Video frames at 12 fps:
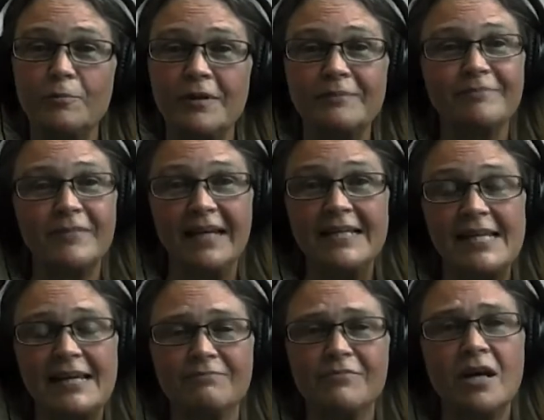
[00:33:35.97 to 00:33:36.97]
But like I
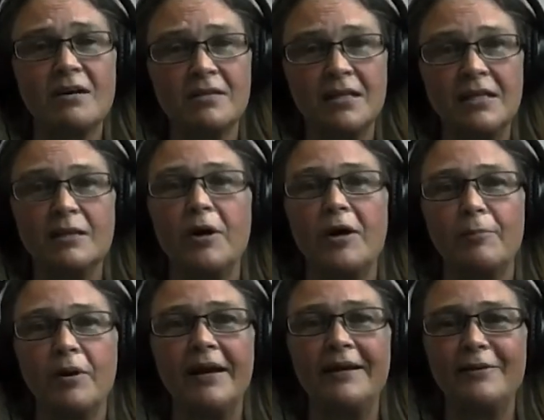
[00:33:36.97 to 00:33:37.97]
say, nothing in the
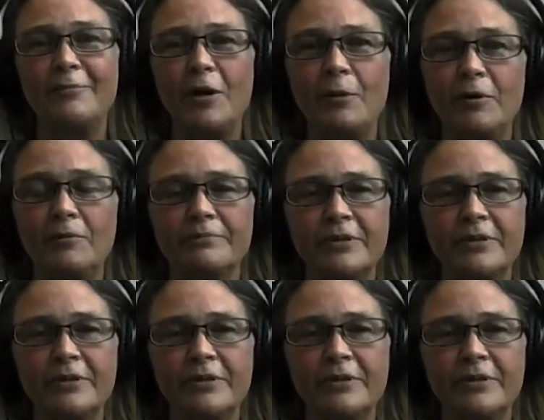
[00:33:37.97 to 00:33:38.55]
pipeline at the moment,